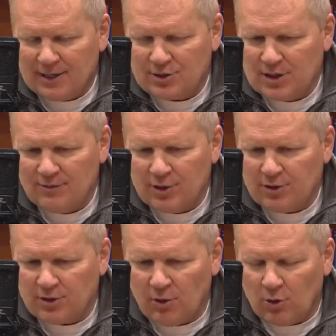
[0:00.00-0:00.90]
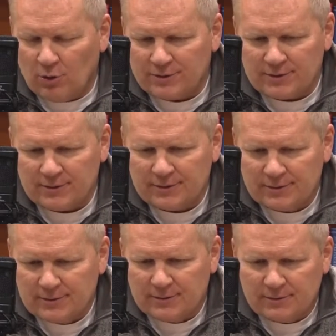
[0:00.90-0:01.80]
achieving your goals.
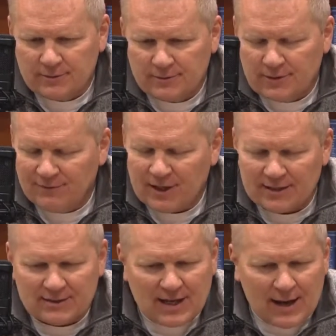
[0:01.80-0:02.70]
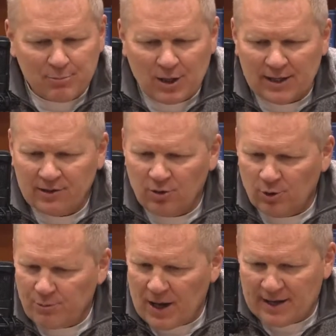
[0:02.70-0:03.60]
If that's top line
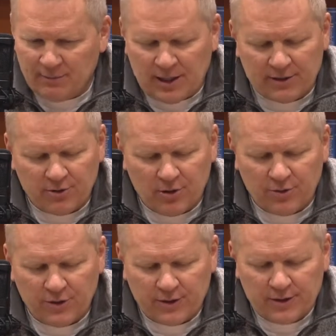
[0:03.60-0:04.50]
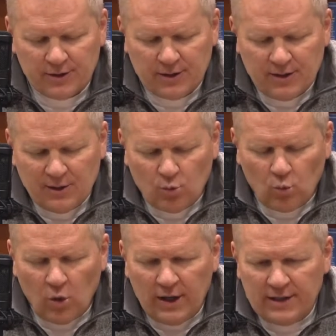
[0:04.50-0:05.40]
growth, bottom line growth,
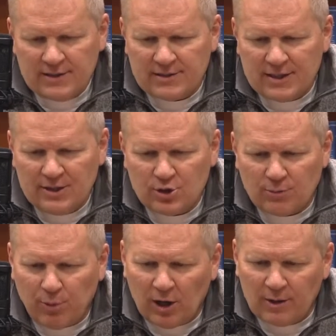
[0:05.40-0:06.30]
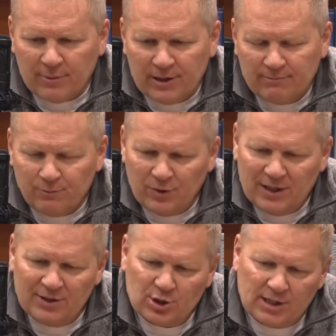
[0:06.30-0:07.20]
what is each department,
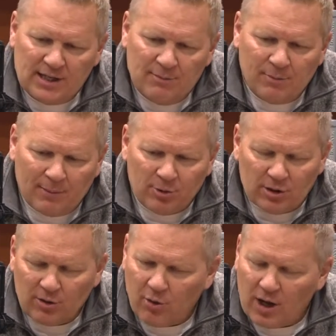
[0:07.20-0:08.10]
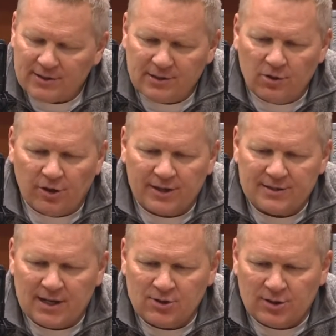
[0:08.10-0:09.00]
each team member across the
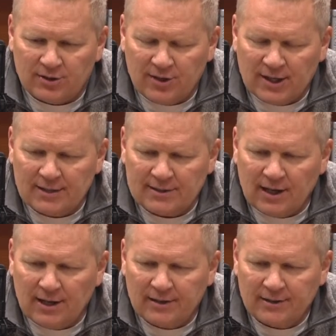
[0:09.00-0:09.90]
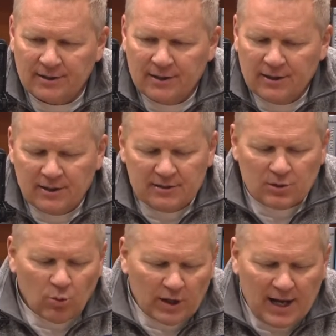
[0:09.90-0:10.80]
organization going to get done
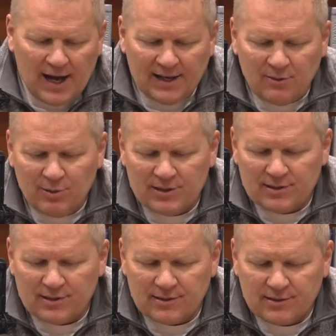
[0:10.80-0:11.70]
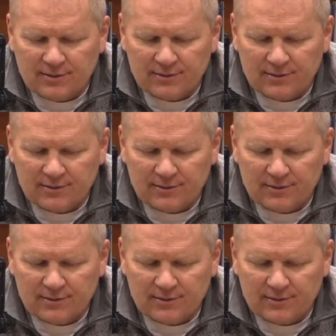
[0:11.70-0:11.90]
to work on the business?